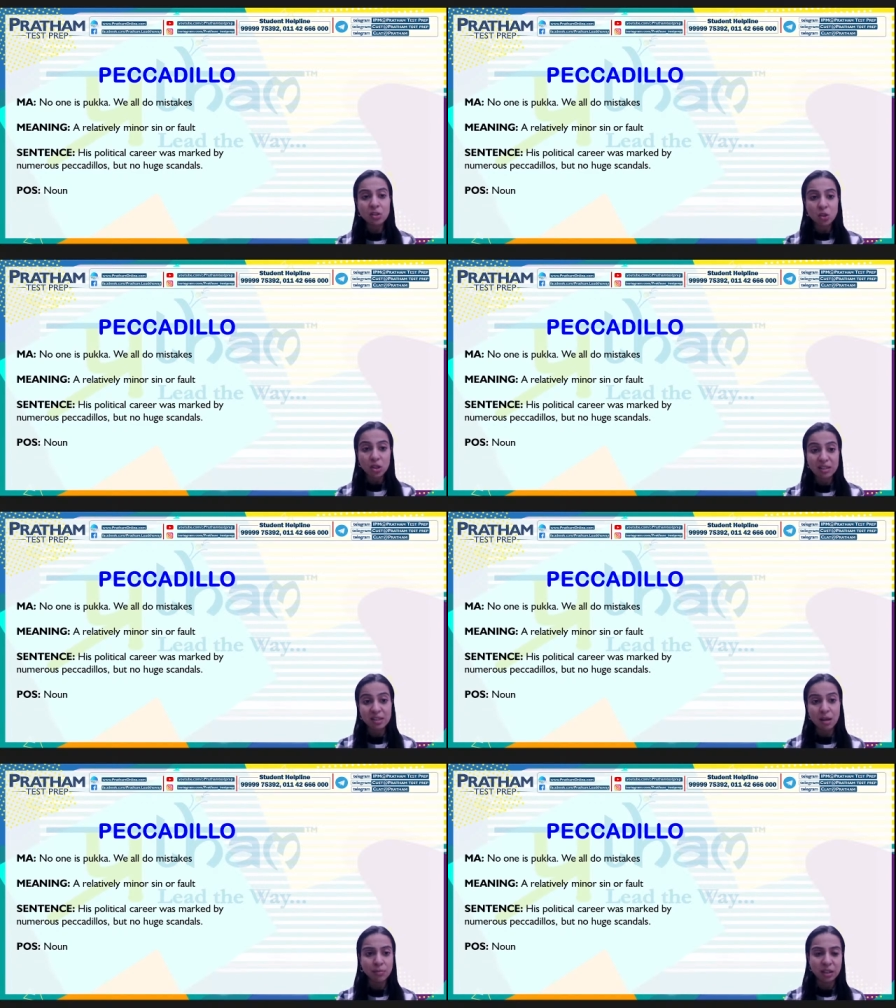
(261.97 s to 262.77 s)
So that
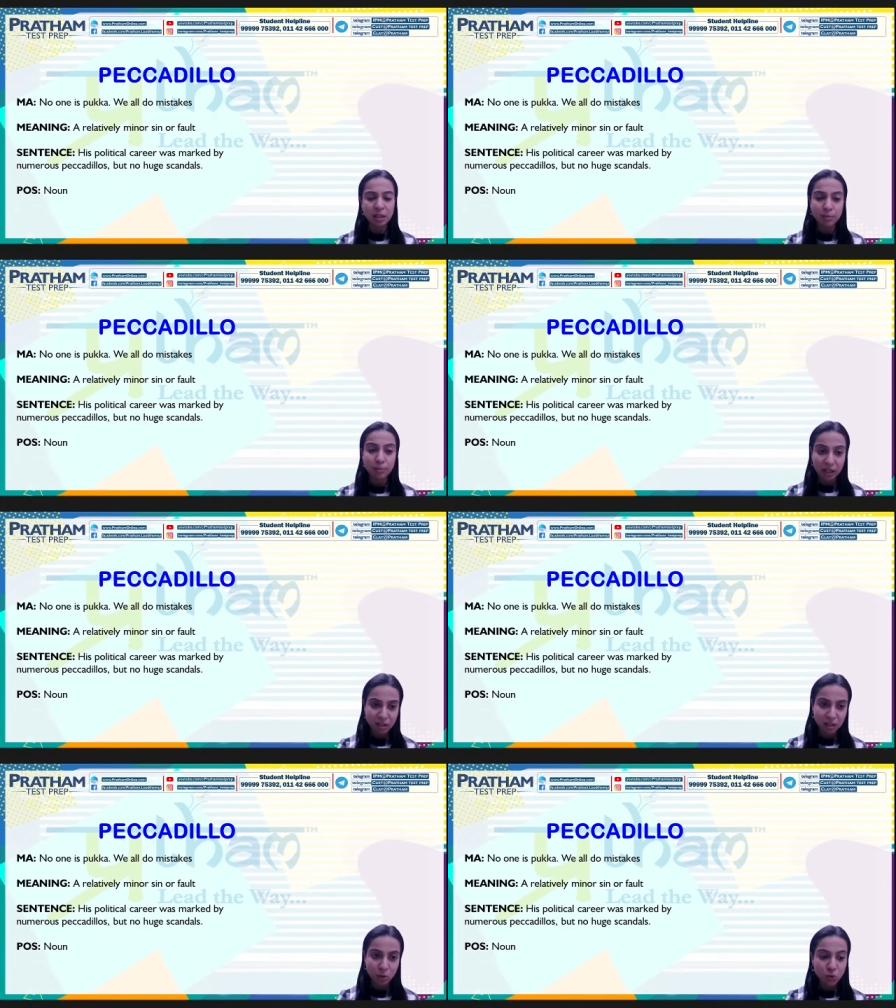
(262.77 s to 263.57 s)
something,
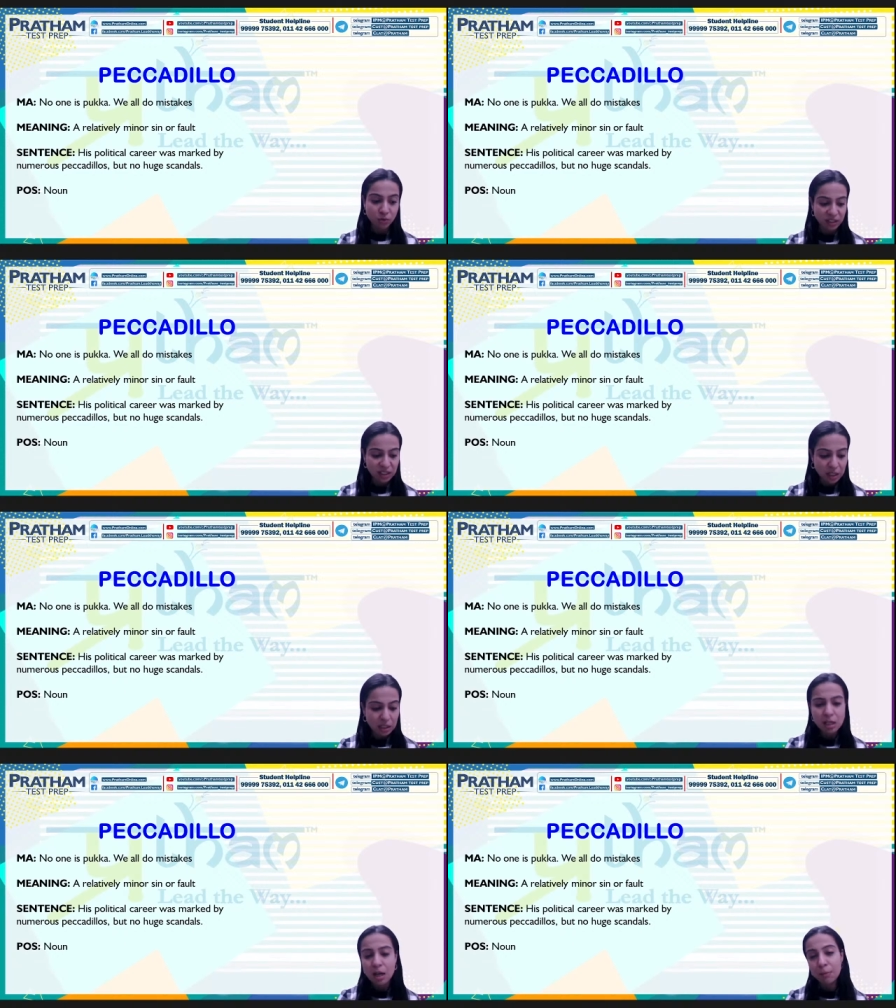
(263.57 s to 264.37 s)
peccadillos over
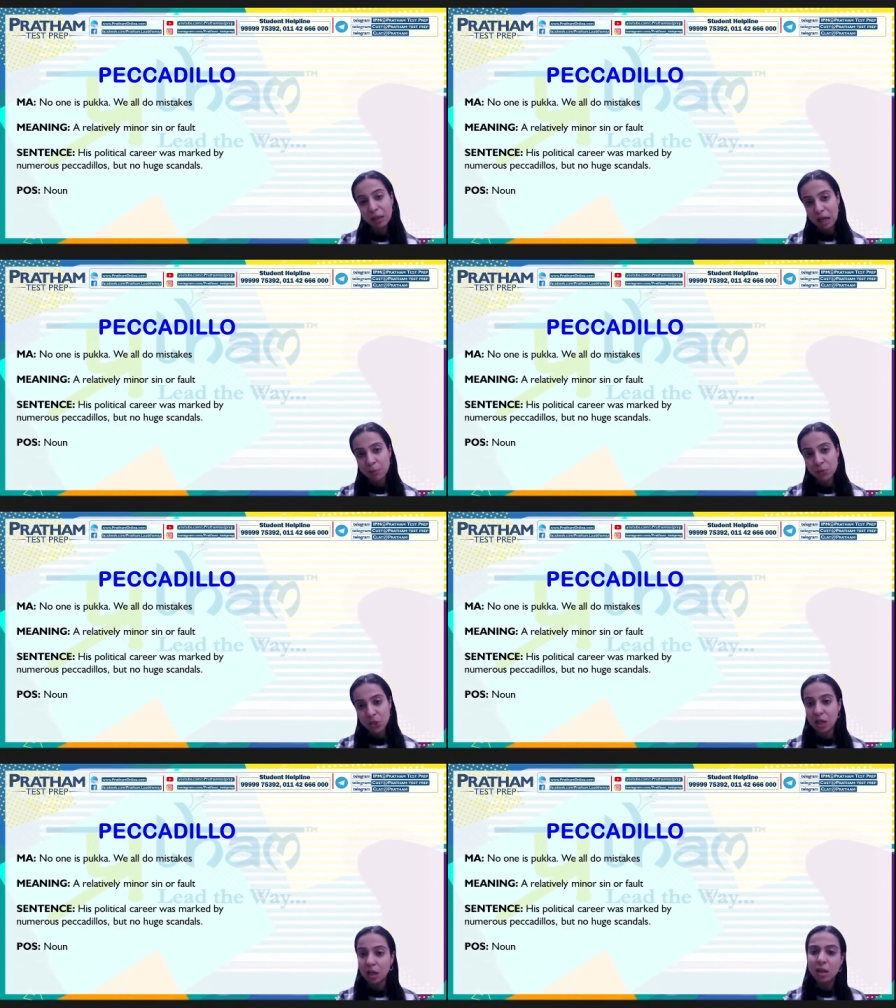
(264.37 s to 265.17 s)
here, becomes
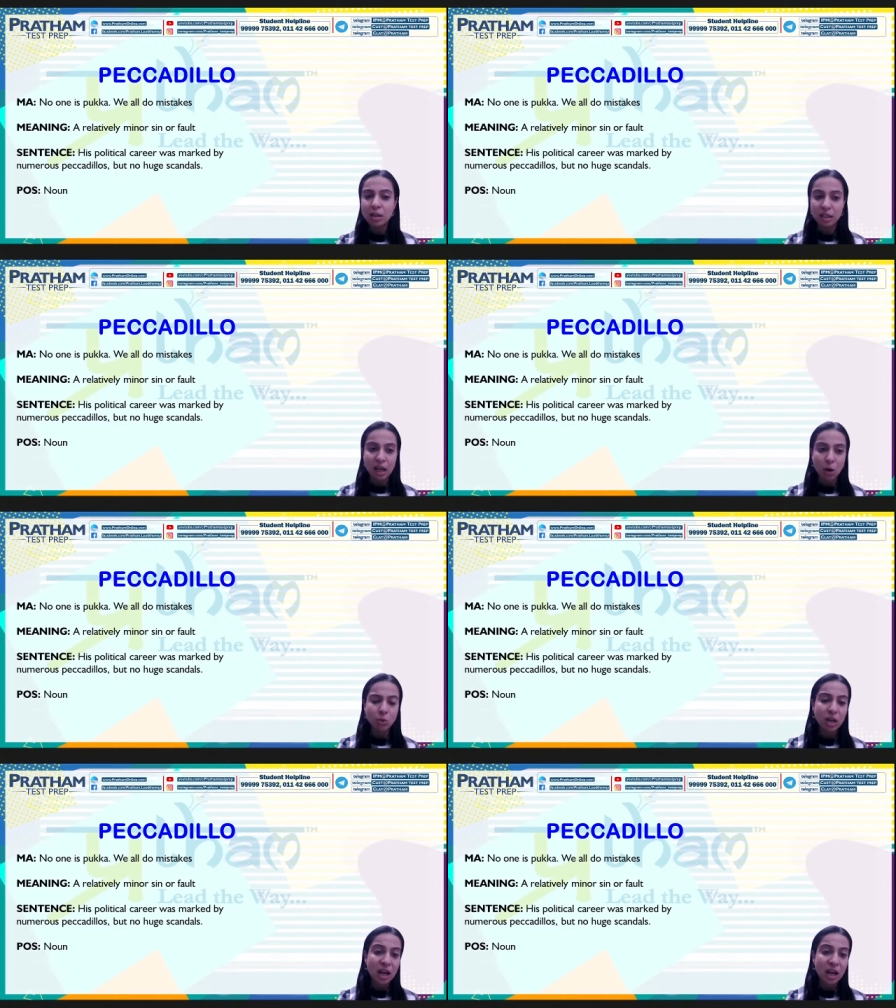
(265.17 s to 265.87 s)
a noun.